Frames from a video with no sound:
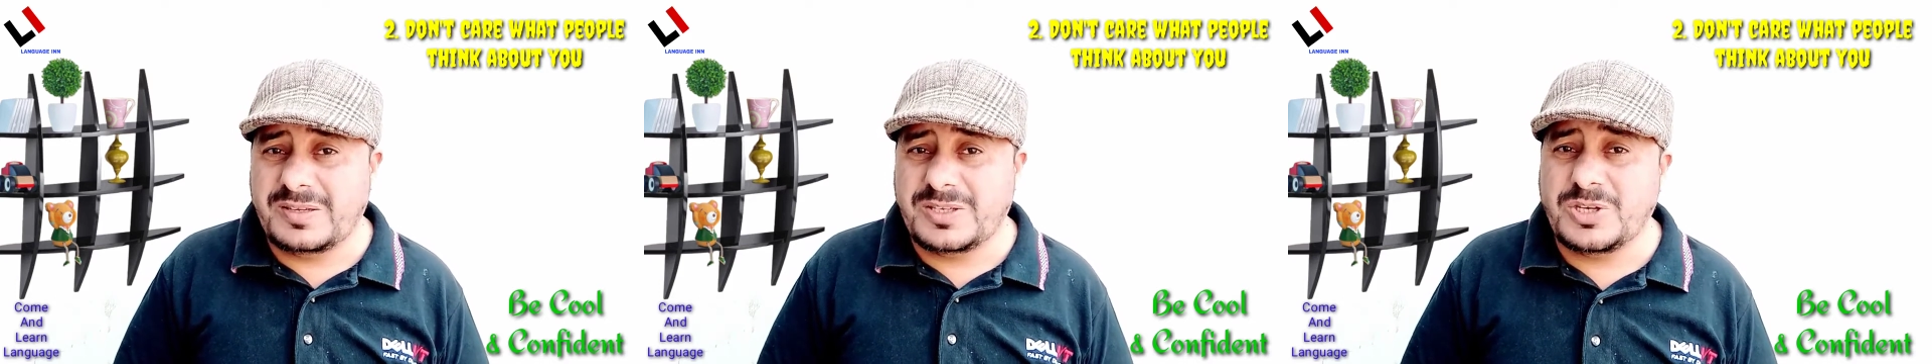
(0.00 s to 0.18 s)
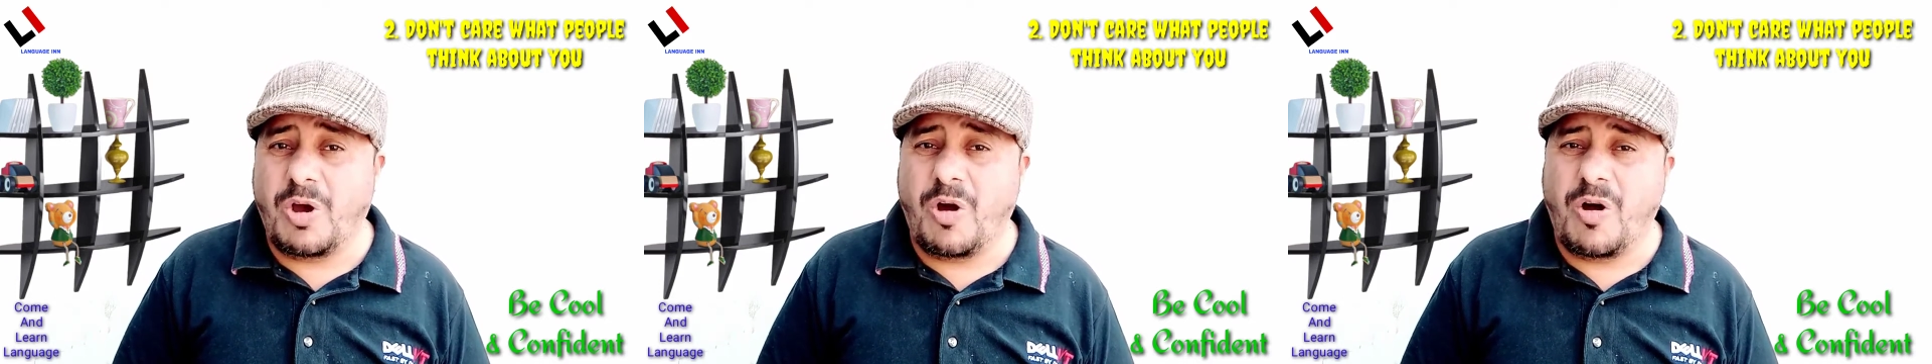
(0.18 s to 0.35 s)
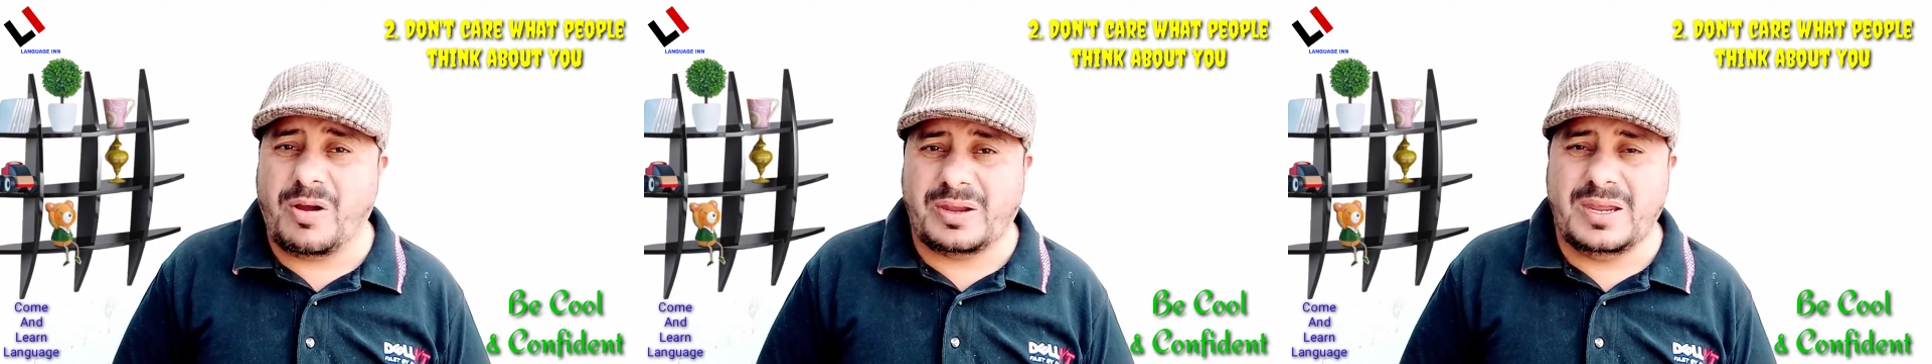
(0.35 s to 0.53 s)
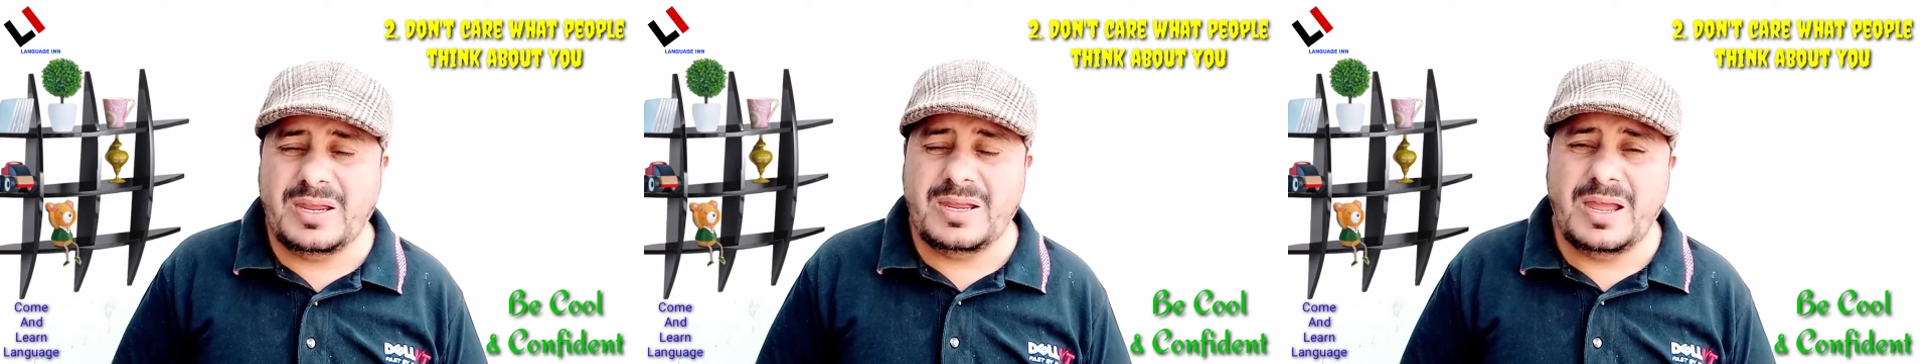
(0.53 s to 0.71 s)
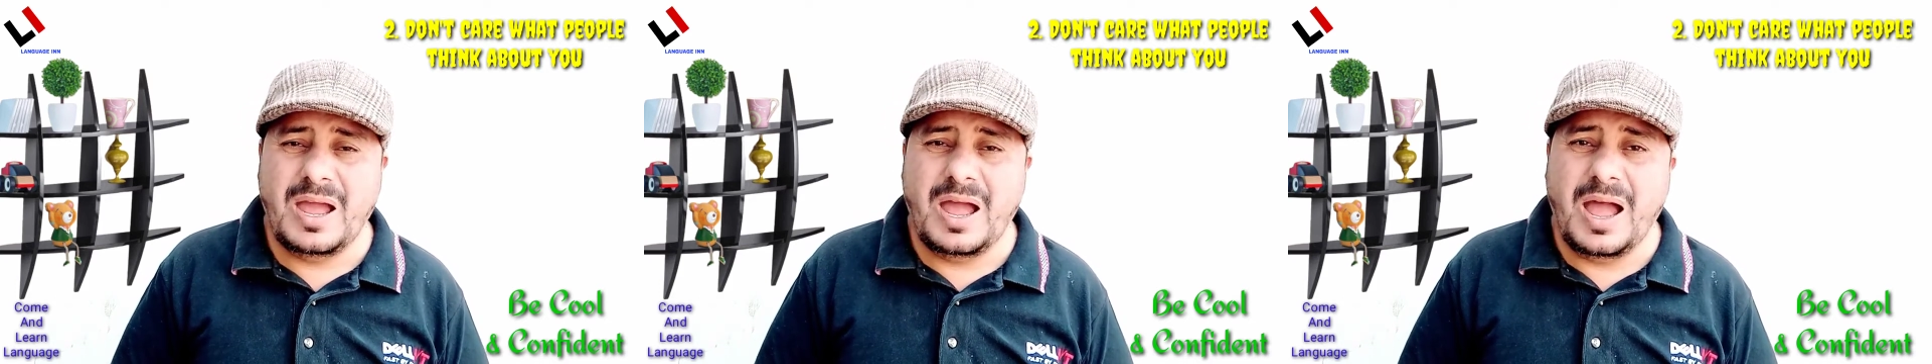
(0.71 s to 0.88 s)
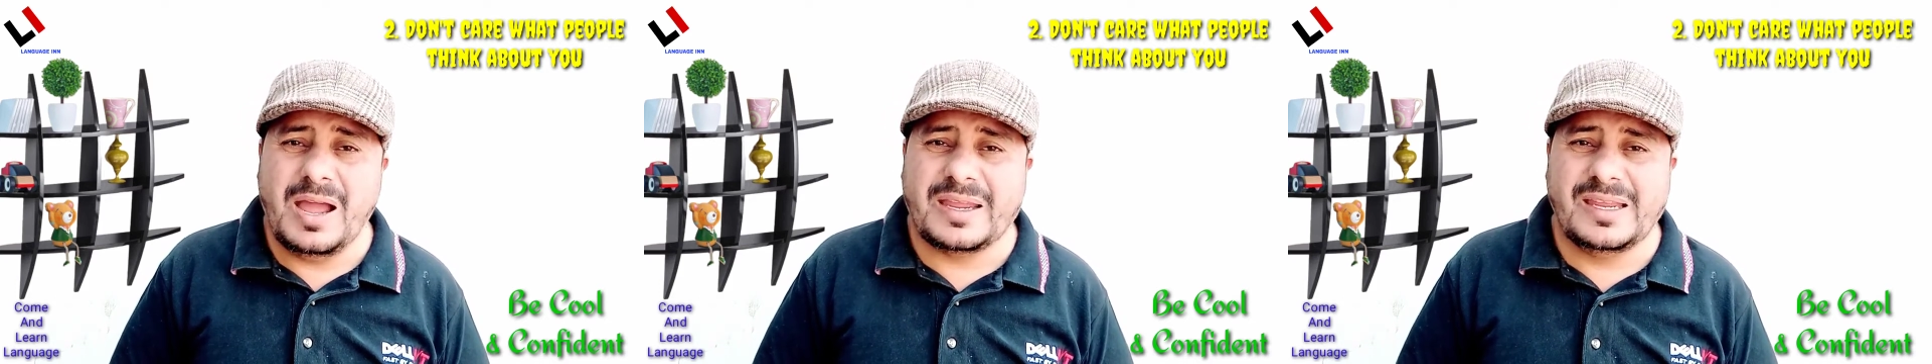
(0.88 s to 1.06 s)
talk
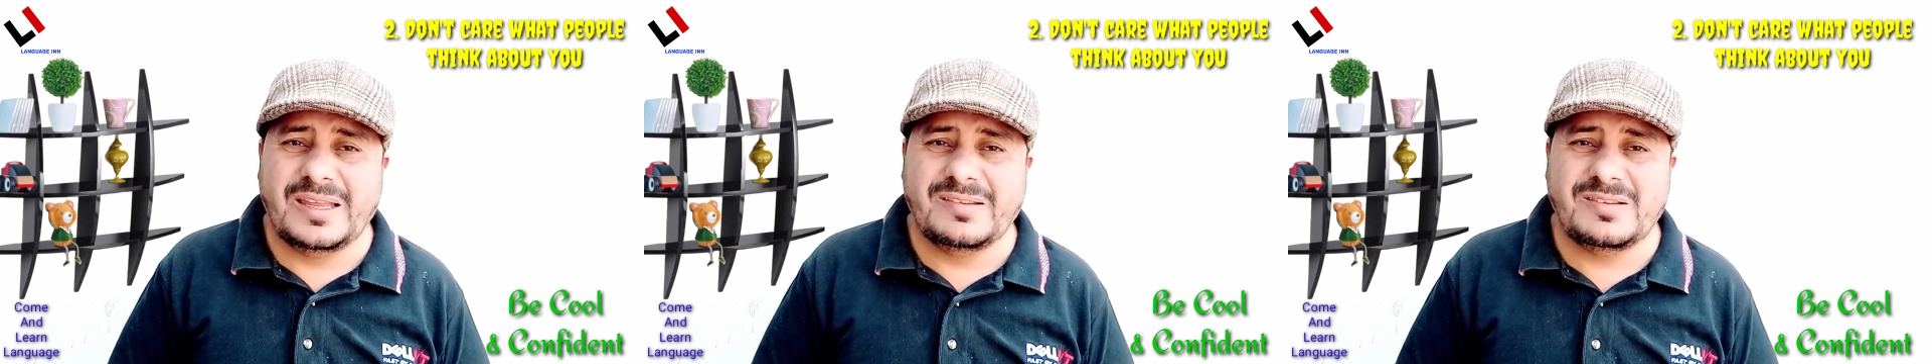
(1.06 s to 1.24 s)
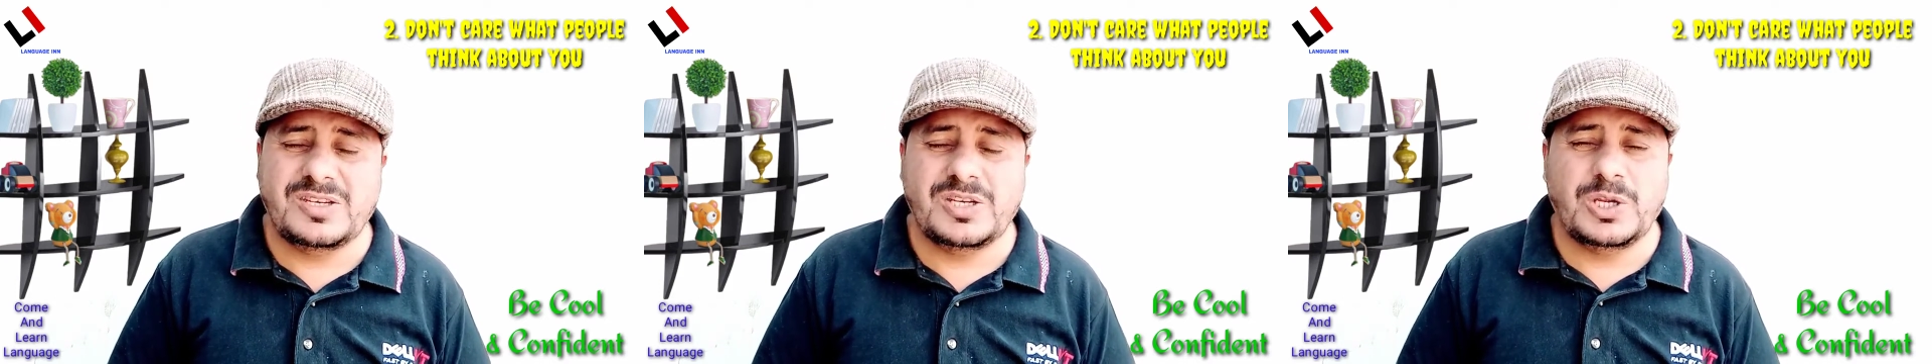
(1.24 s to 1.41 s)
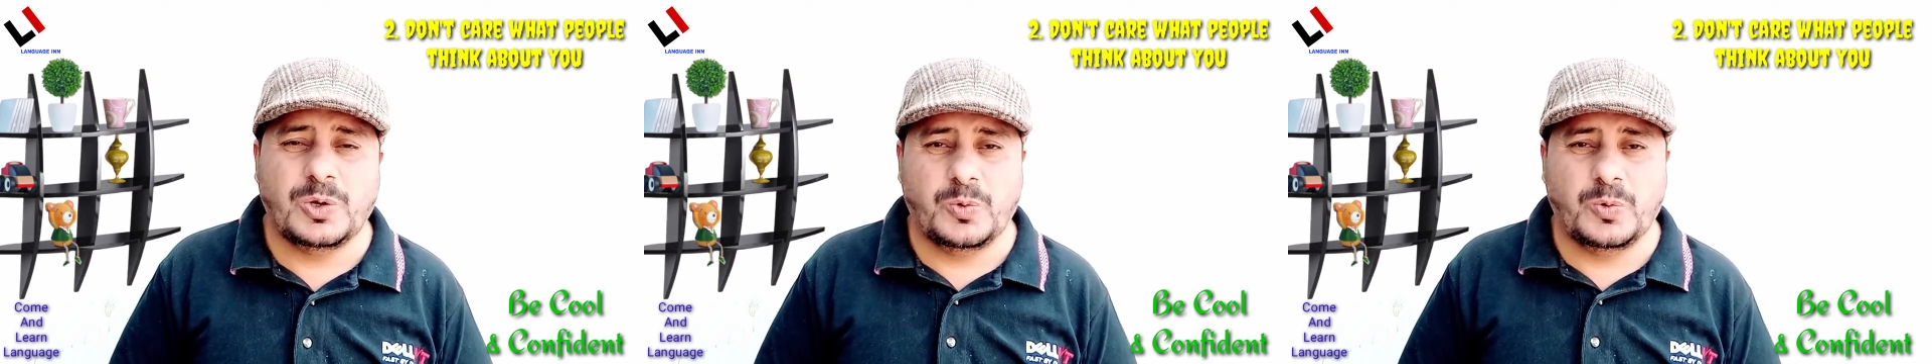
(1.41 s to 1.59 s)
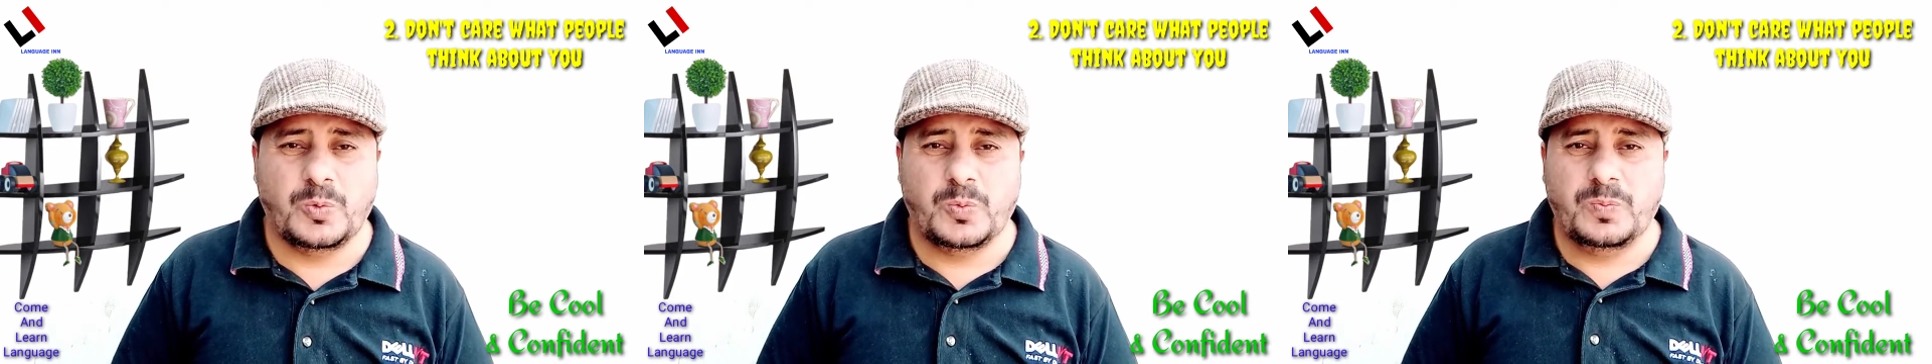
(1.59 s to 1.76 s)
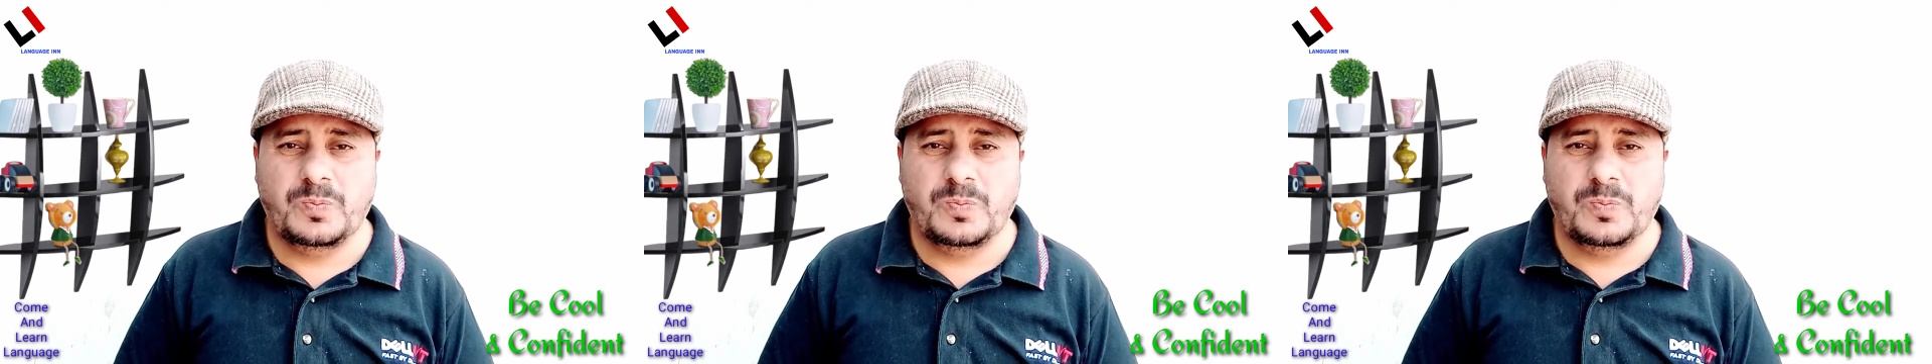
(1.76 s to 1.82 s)
against you.